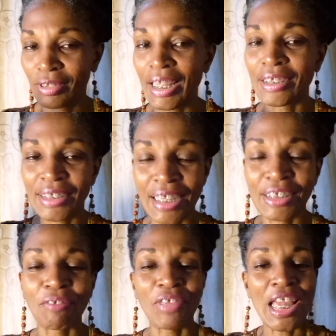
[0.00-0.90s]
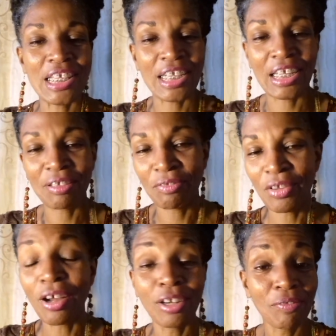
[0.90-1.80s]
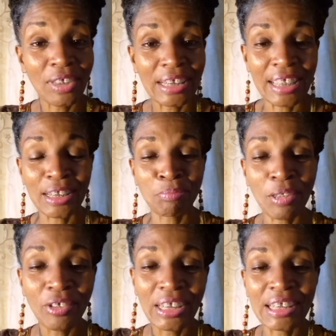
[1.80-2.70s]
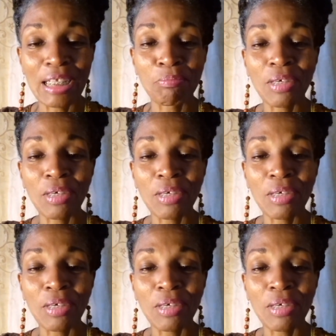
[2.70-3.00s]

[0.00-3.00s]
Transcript: that's signs of aging. All of us experience them,